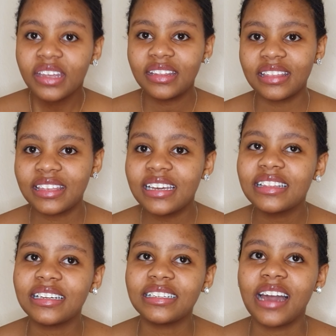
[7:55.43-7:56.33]
The thing
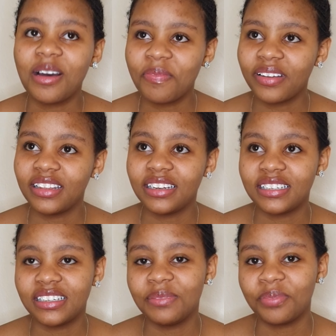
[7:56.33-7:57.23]
that happened that
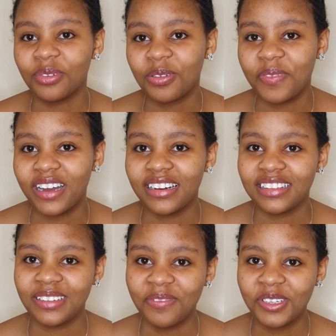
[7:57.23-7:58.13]
really broke my heart
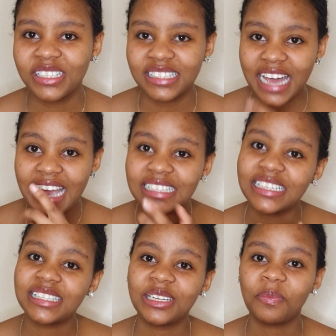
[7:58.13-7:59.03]
the most is I
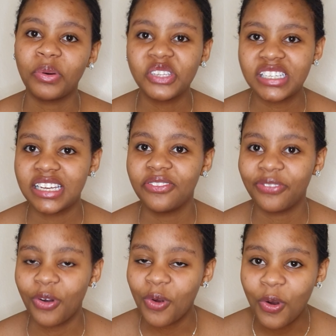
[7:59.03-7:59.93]
tested positive
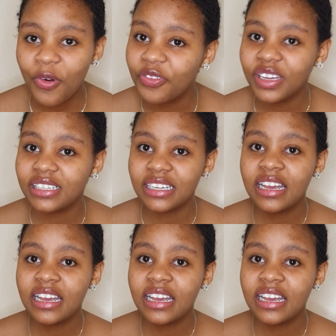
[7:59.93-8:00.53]
for COVID